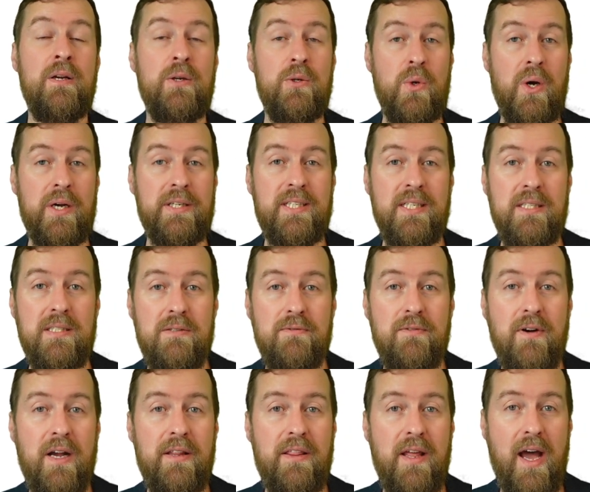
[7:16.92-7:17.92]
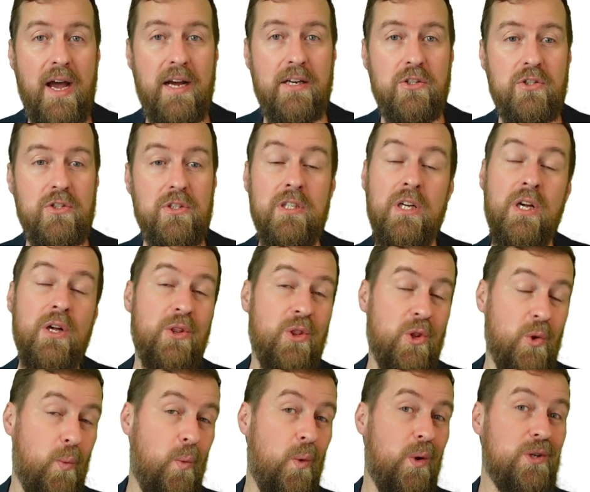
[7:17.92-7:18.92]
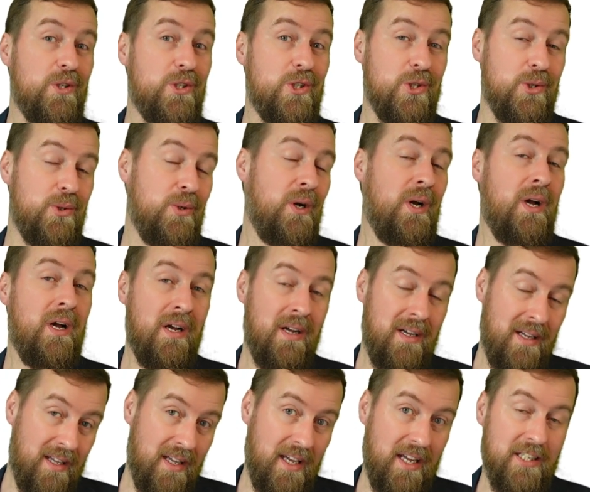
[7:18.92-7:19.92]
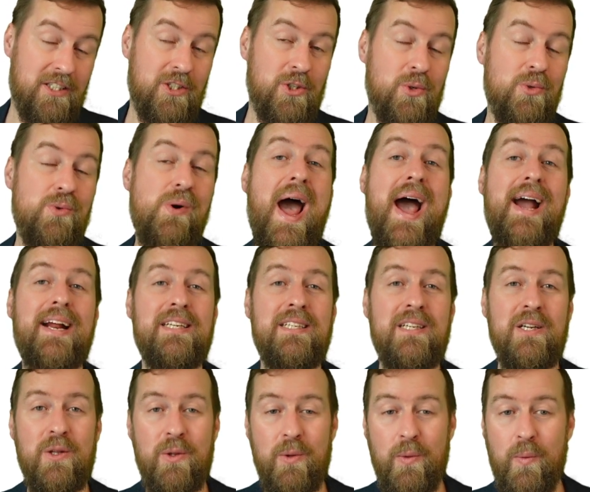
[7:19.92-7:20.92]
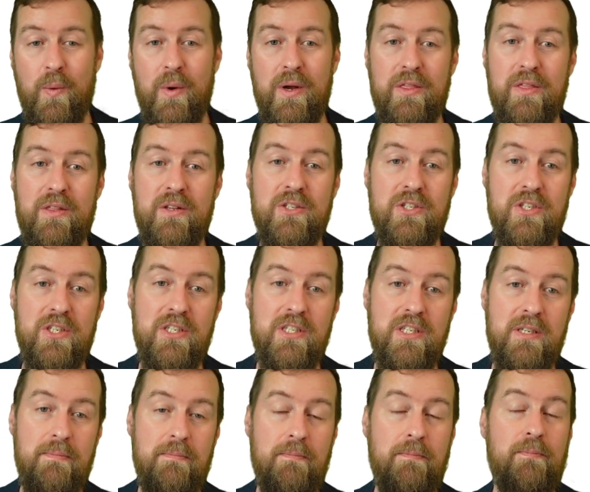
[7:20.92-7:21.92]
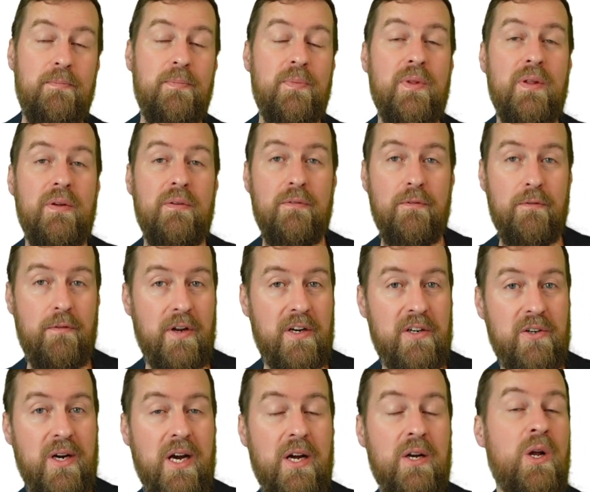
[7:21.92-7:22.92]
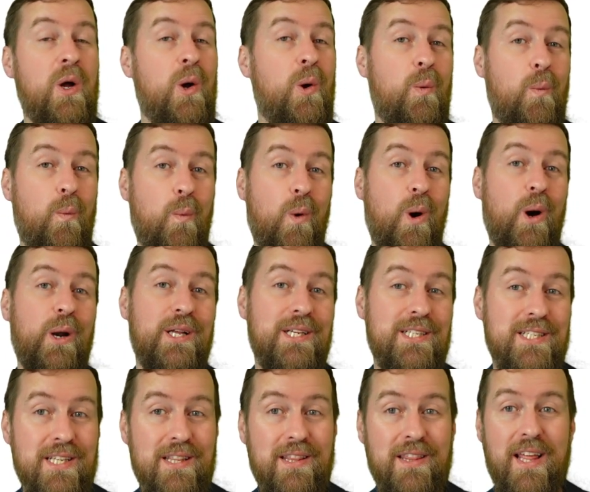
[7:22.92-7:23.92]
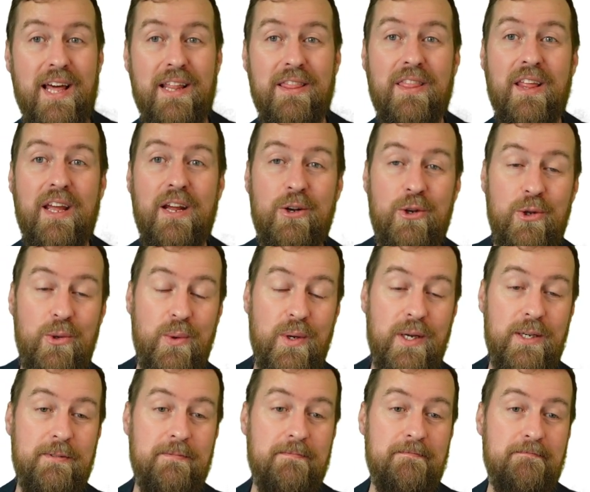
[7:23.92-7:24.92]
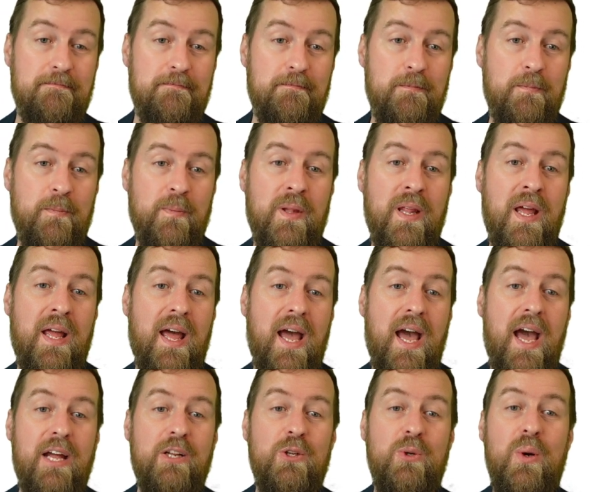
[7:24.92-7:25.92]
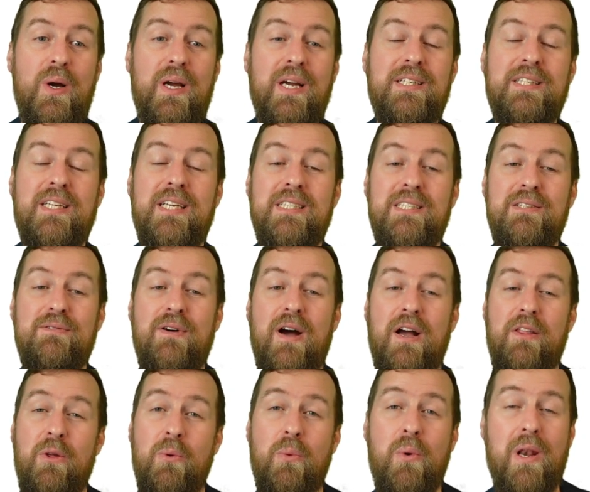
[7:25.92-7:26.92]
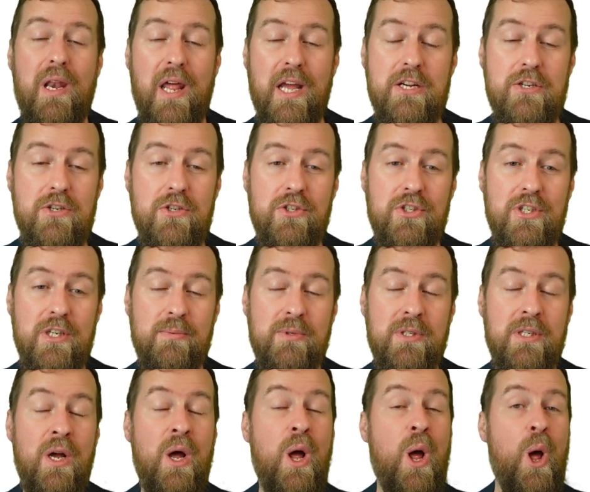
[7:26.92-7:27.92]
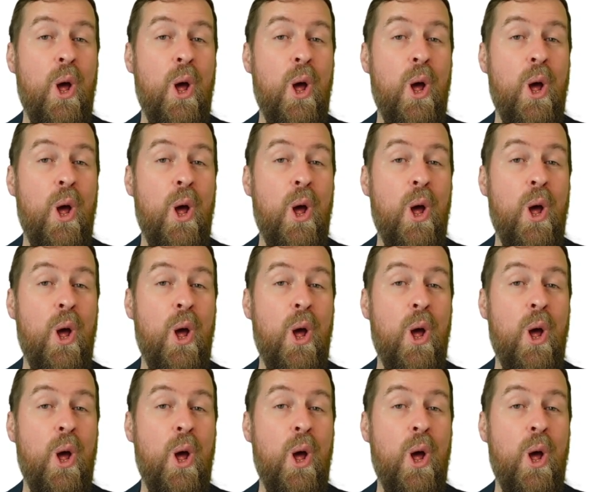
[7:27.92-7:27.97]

You identify the actors, the ones who interact with the system, figure out what is it that they're doing, and you identify the relationships.